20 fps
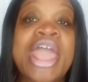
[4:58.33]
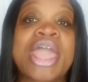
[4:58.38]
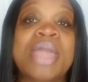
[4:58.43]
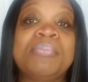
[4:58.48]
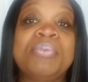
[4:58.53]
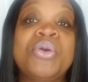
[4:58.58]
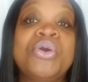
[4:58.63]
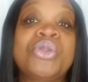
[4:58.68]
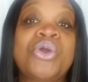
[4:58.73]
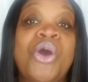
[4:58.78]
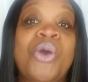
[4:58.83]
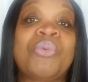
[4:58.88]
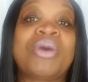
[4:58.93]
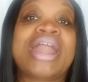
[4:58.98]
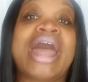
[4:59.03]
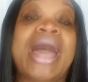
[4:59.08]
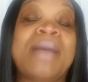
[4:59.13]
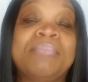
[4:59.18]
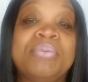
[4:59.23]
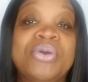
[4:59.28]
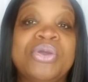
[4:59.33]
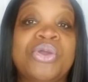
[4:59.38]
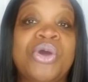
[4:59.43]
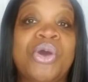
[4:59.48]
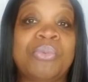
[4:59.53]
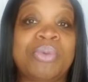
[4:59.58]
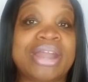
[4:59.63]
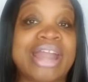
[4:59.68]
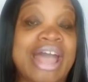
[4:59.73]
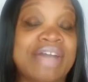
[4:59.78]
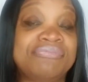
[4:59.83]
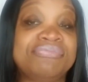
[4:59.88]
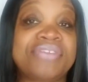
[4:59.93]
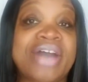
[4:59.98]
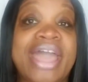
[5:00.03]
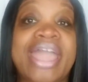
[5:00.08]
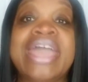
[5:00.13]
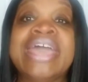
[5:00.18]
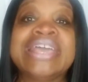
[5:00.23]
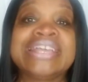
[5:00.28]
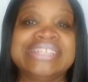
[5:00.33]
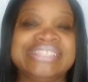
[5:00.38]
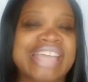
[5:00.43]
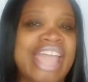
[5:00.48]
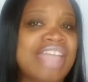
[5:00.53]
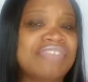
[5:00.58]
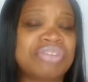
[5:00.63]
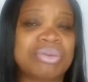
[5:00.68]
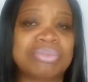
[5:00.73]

and put on what I put on when I fight. David